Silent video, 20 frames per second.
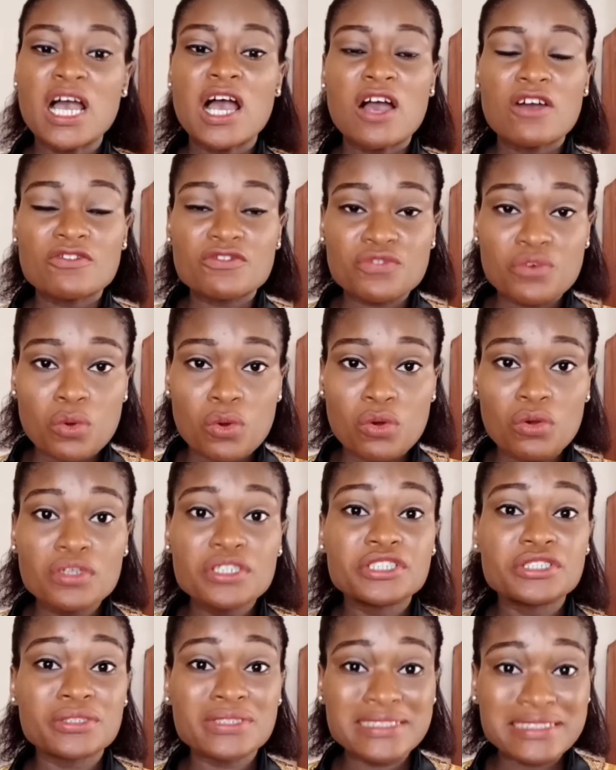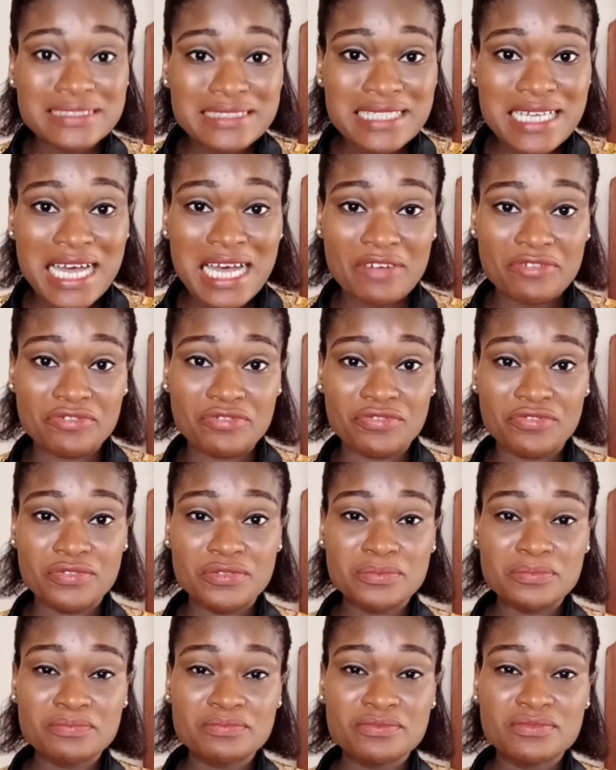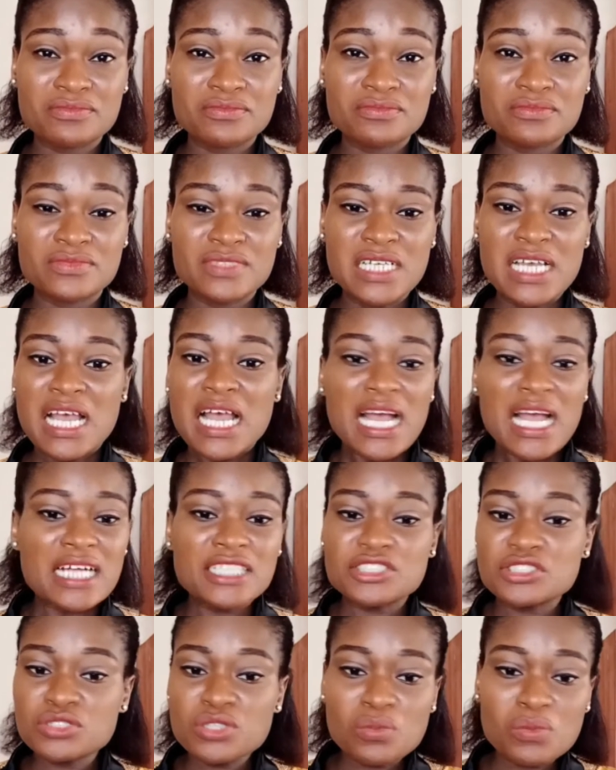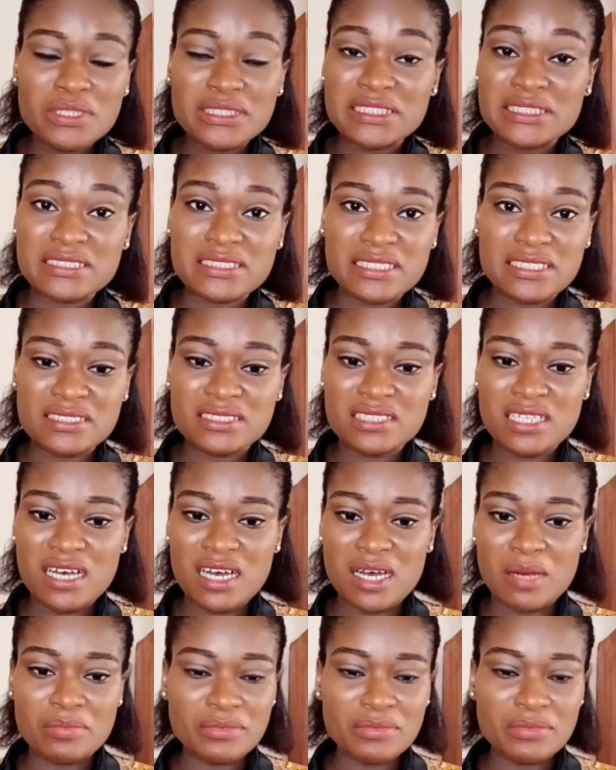For your staff. And you know what these things are?